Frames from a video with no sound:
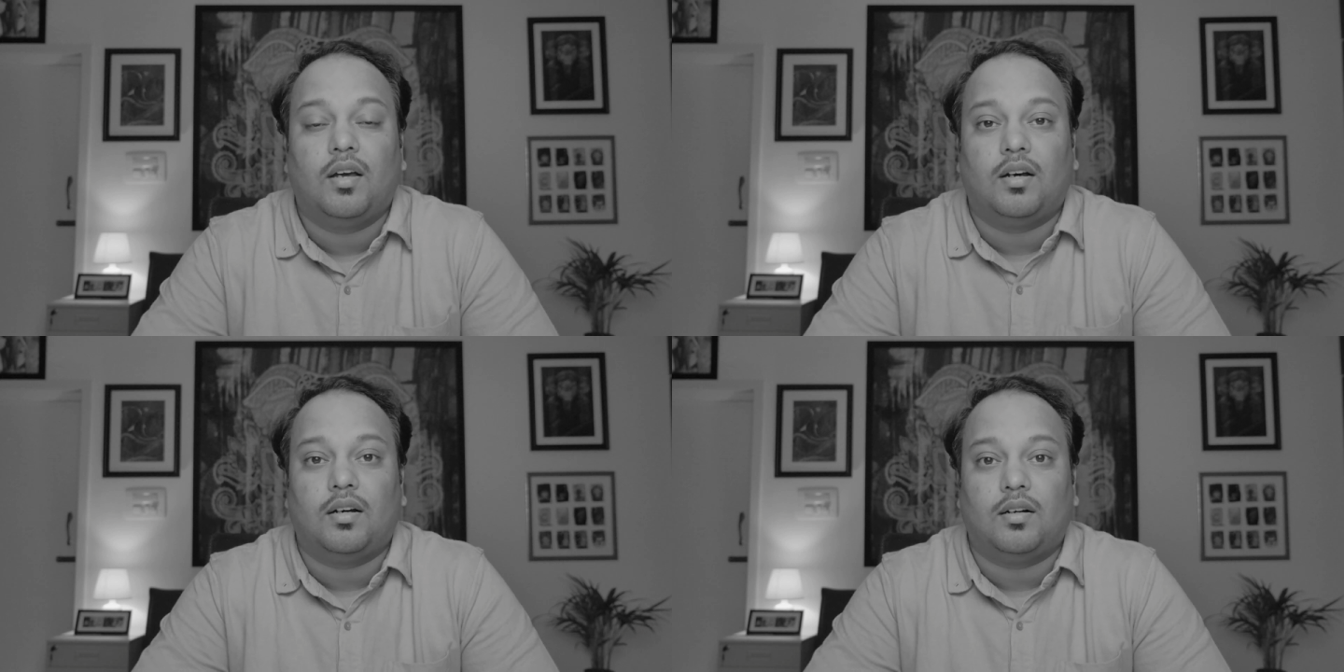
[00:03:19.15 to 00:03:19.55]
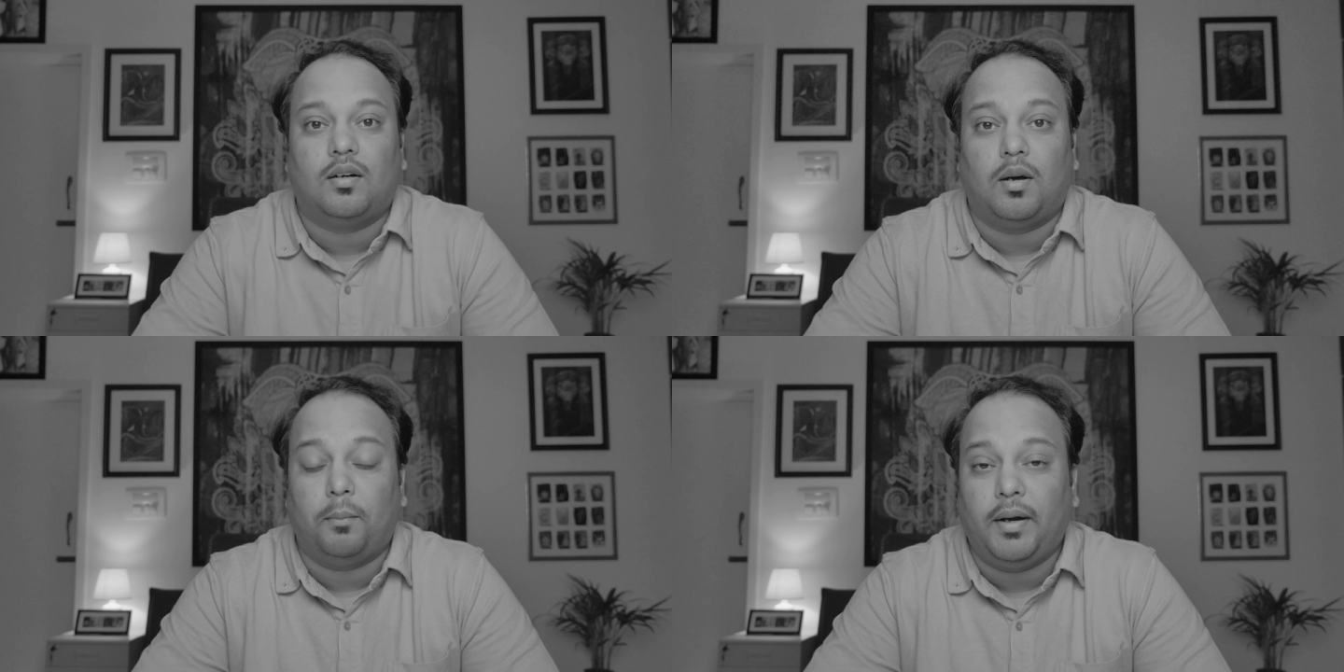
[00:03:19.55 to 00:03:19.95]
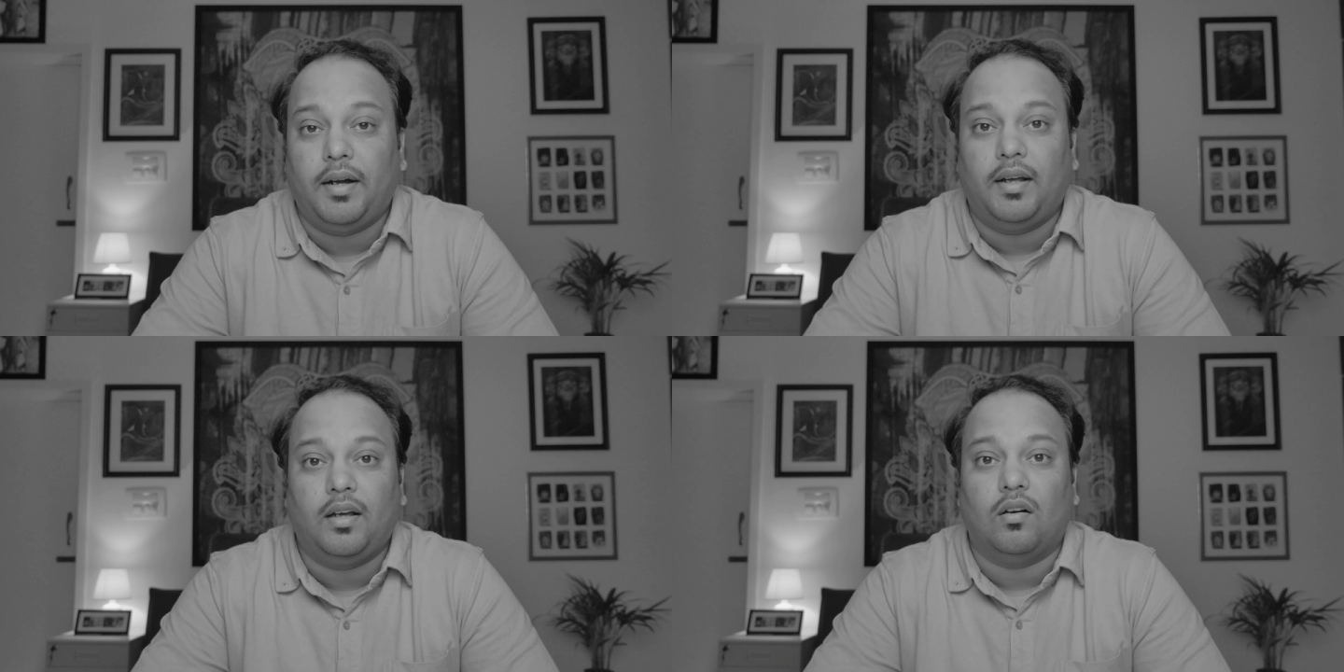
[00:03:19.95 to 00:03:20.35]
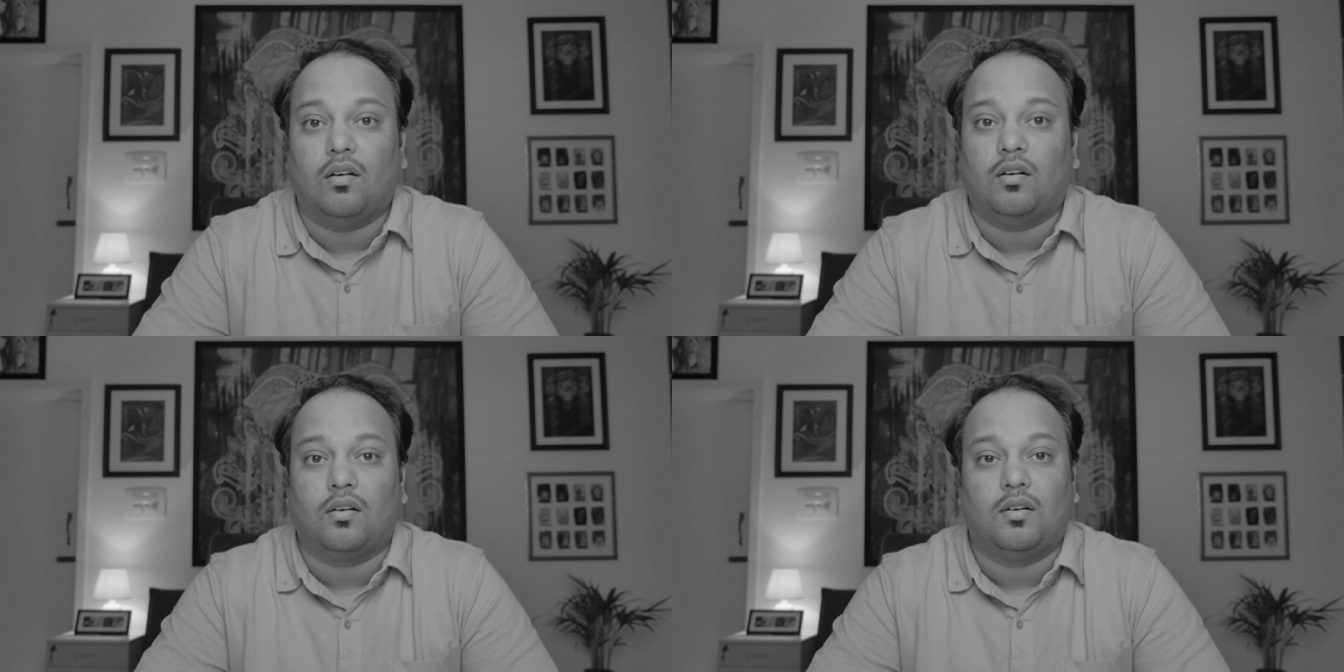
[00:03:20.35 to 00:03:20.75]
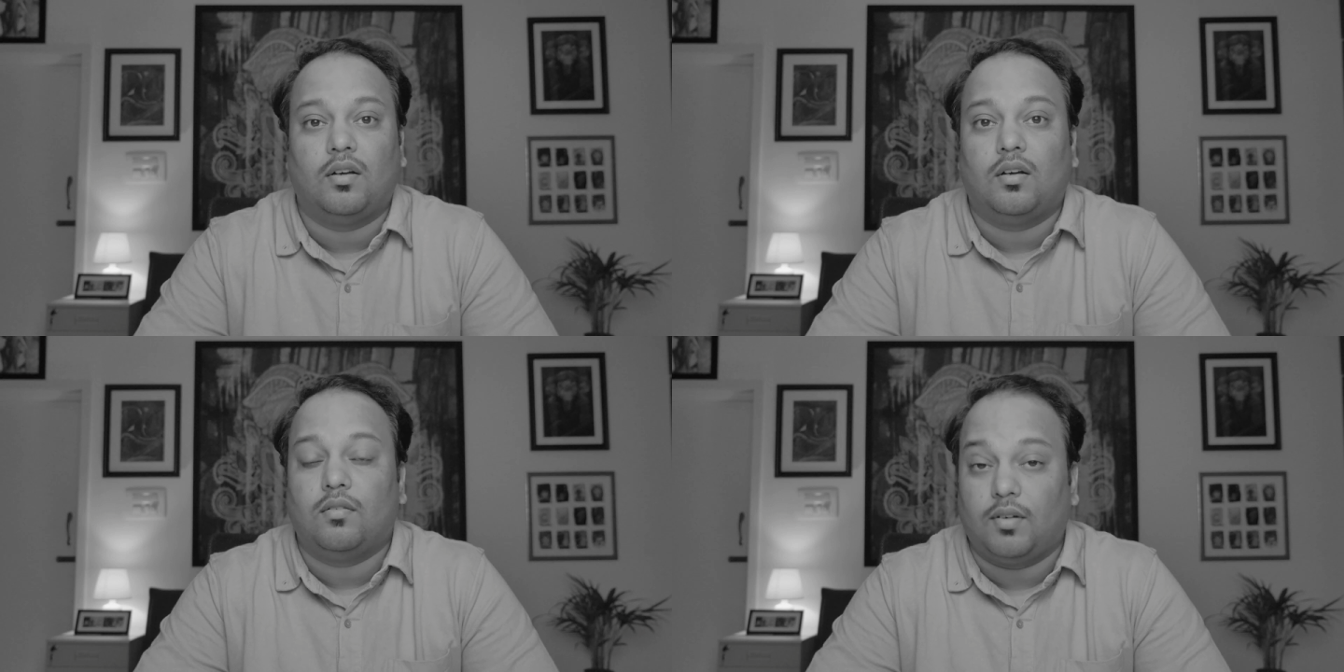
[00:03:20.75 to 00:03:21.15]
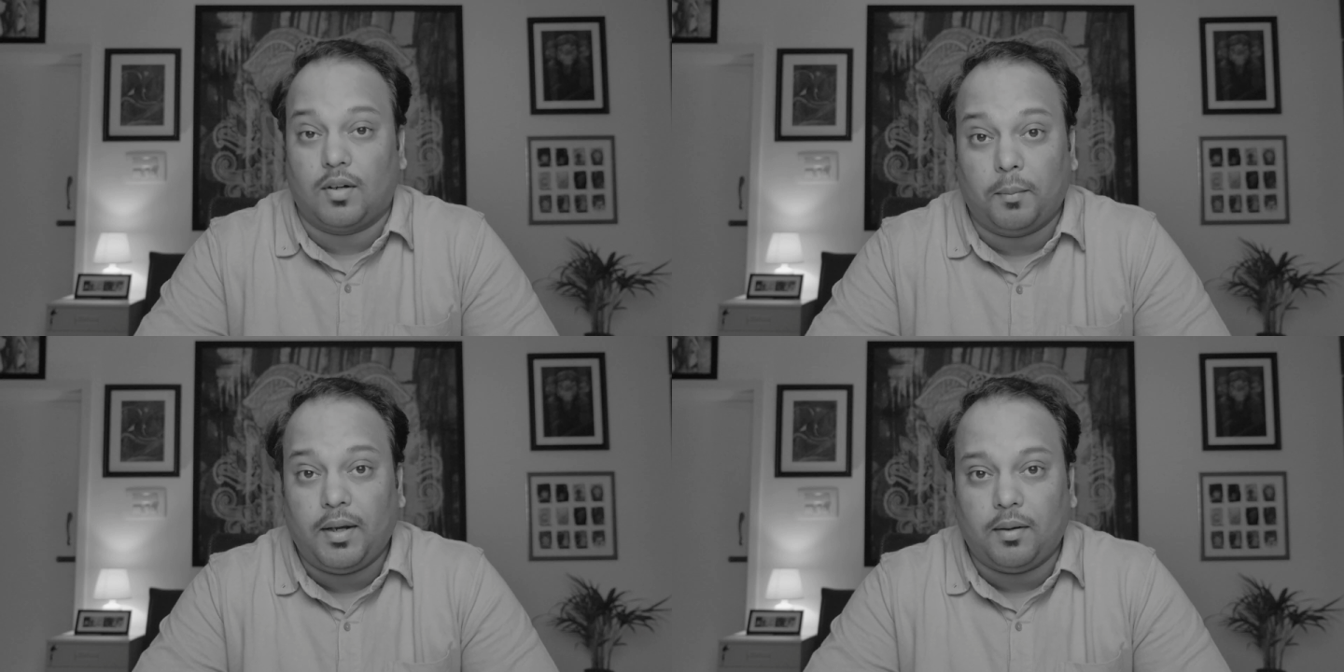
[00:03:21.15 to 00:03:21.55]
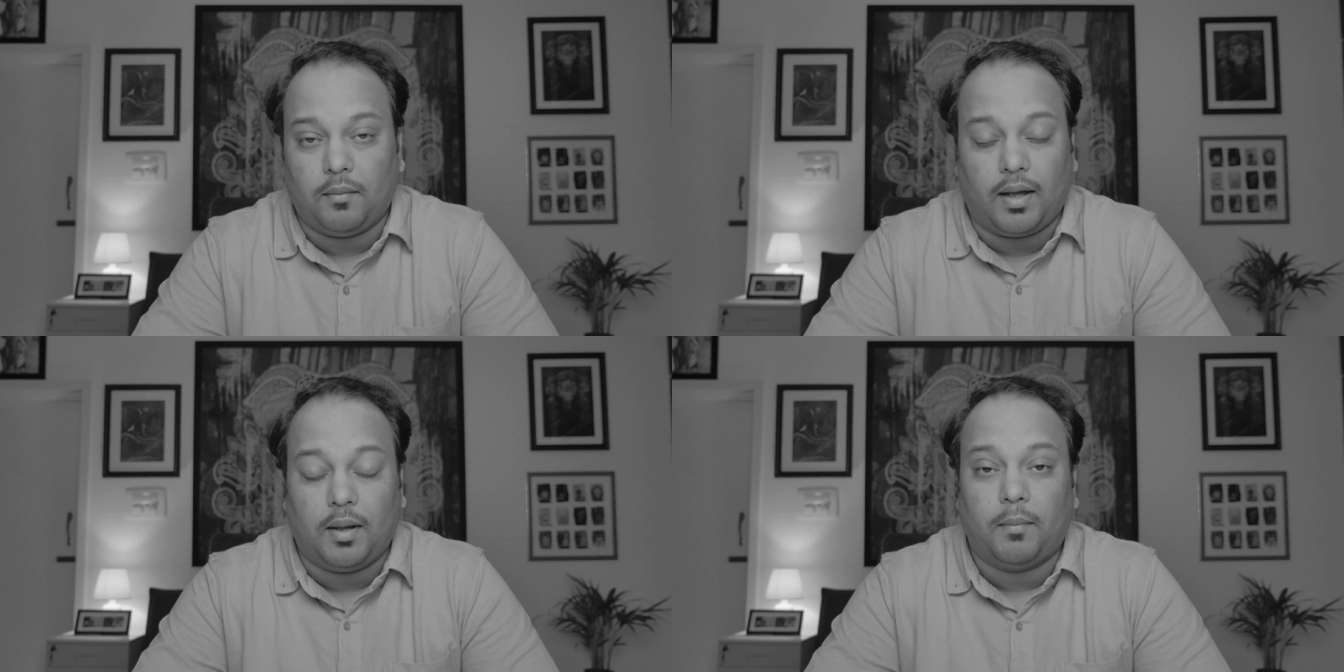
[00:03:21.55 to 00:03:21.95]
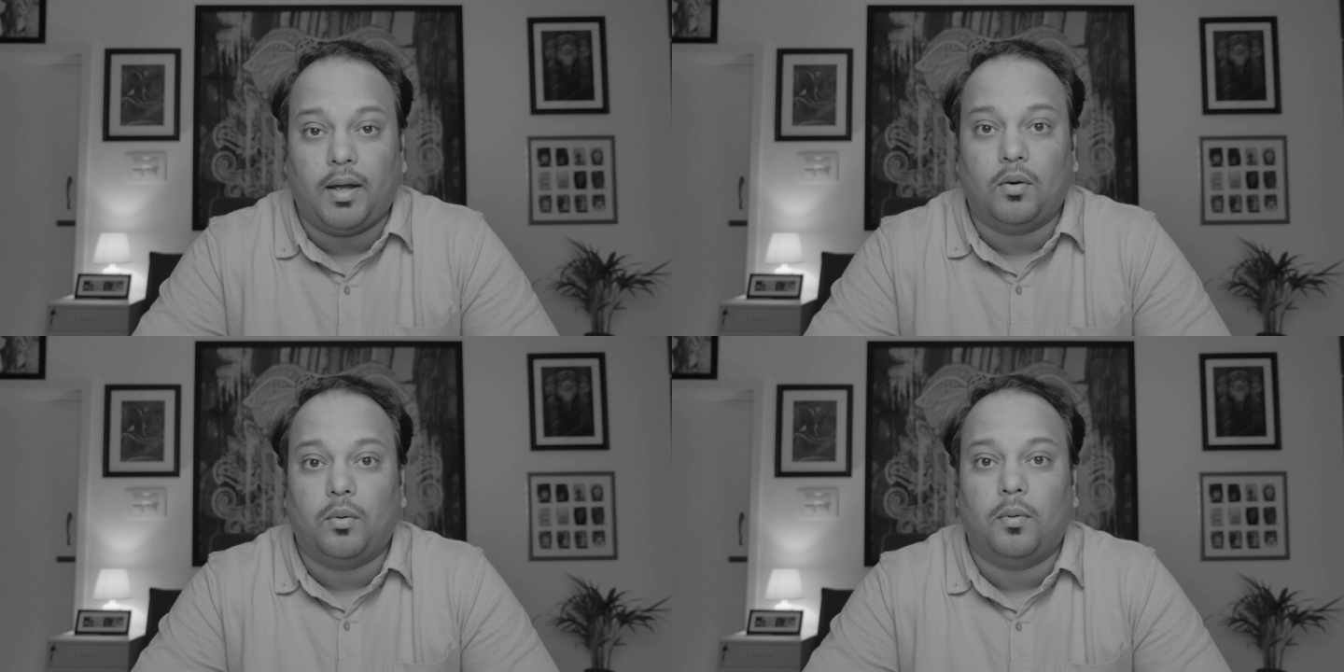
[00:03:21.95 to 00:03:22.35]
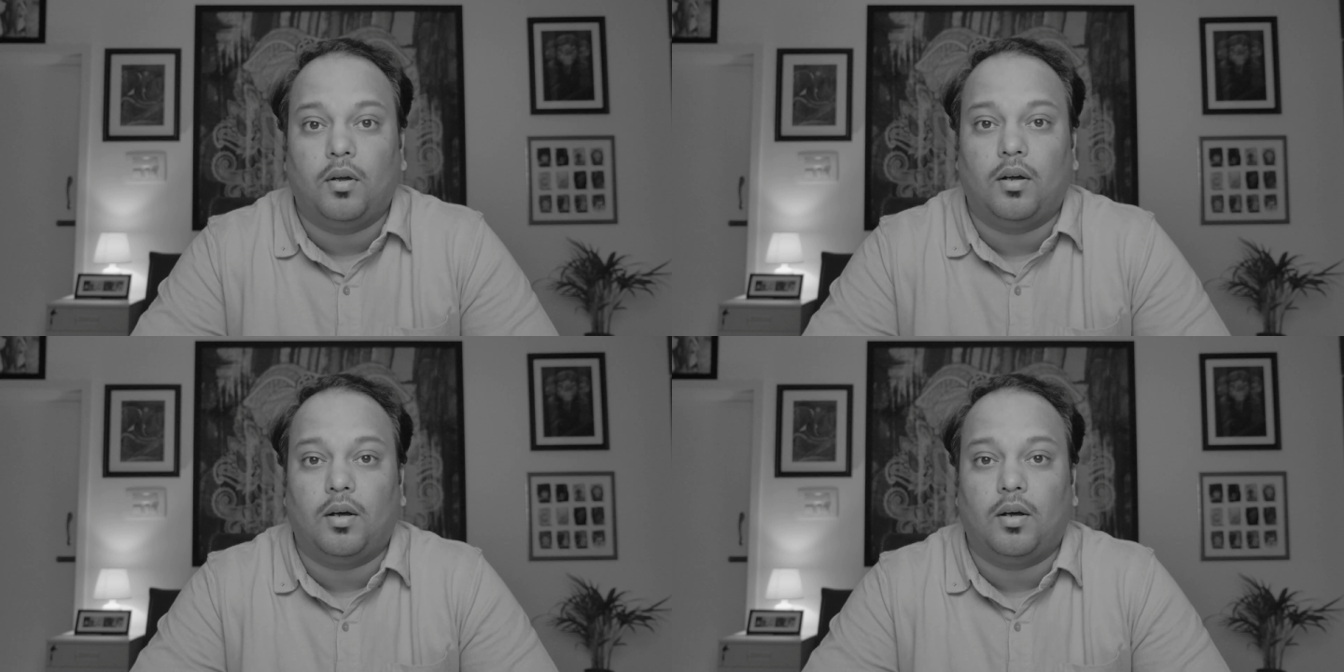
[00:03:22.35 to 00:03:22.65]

a meeting, or for me, like in my own